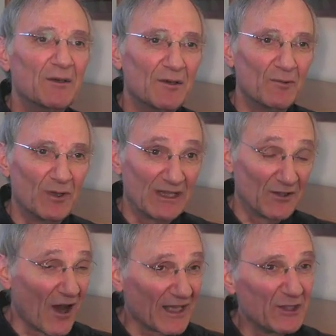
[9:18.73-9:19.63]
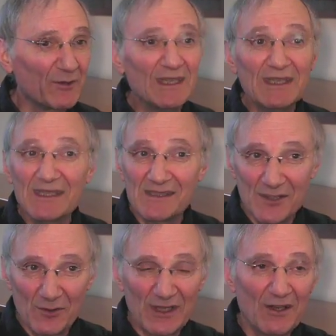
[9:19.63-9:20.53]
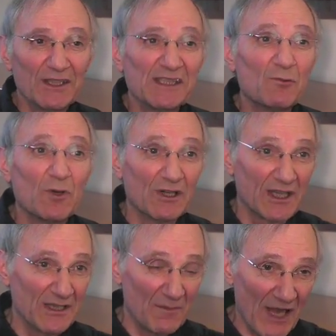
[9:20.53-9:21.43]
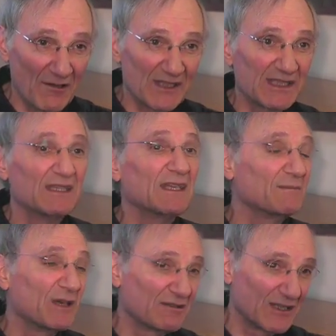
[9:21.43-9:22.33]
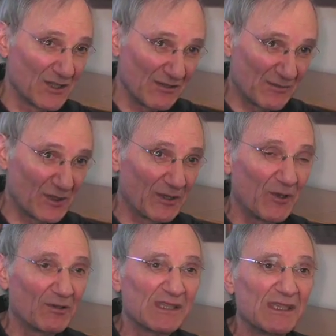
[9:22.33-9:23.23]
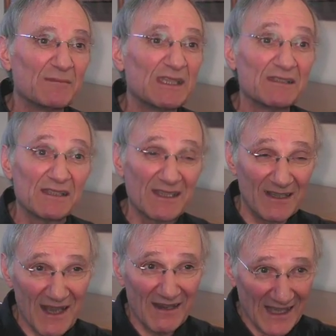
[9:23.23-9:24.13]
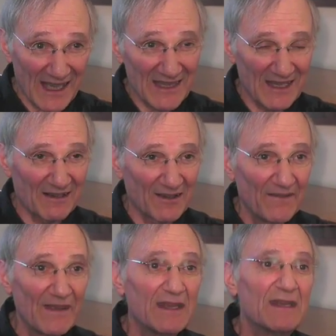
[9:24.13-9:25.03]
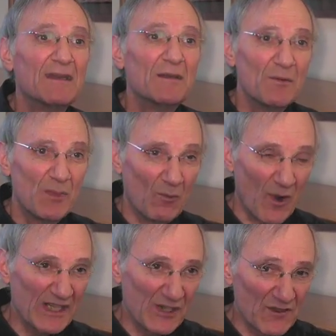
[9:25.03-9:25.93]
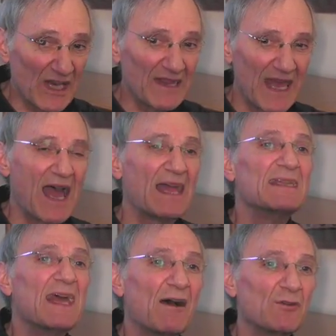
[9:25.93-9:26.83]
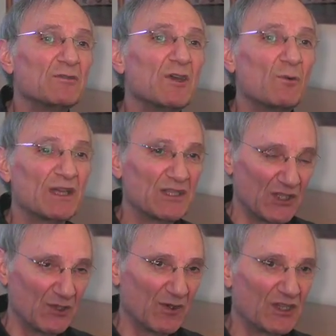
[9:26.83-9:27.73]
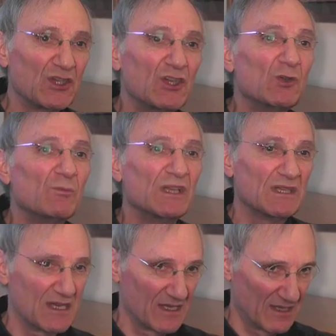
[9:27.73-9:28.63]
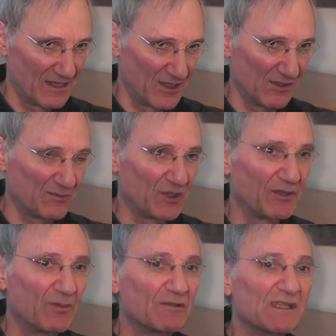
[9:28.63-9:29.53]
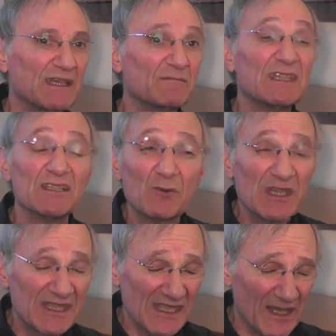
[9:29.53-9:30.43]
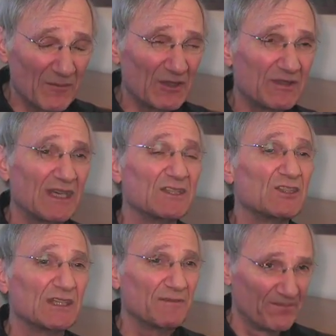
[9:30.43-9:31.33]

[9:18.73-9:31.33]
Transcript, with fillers: What they're not doing is doing all this work in the mouse, and then the mouse induced pluripotent stem cells to tell you how to get there. But once you've done that, now you know what to do with the human induced pluripotent stem cells with the same mutation.